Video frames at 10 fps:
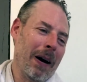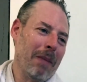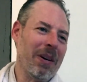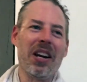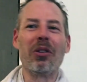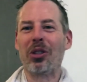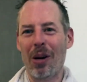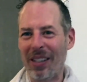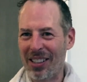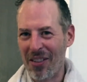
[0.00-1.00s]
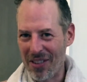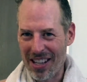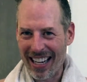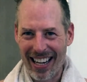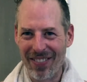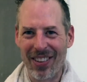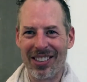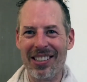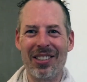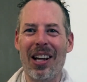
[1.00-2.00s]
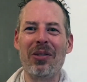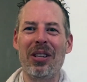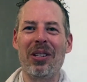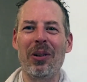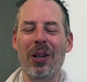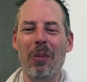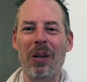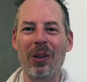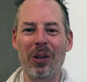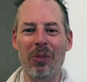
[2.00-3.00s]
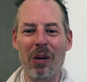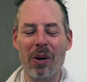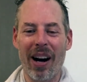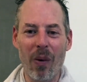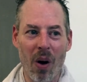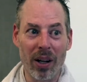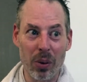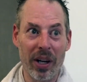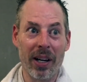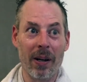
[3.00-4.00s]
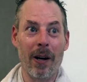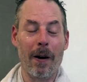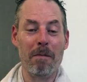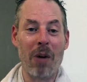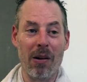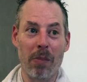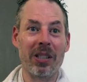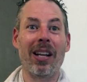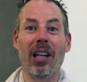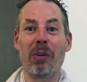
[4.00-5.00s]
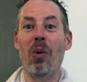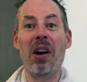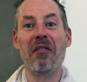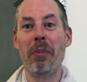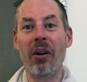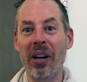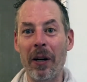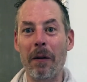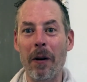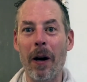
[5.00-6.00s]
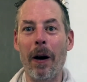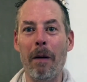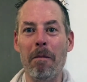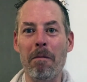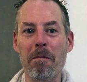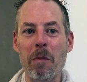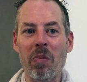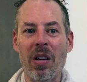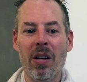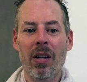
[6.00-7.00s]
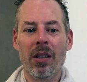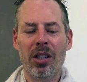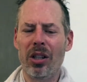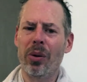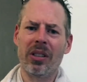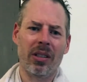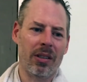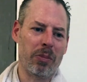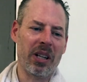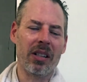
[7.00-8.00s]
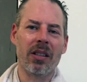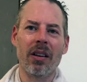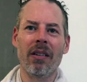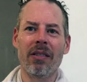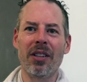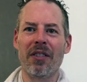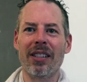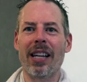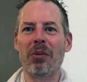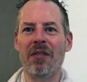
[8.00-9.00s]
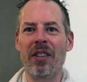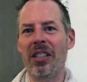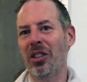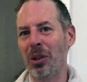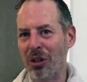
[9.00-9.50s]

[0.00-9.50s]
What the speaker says: I never saw myself as that kind of person, so that didn't really appeal to me. But I walked away. I remember telling my wife about it. She always has been into different types of fitness.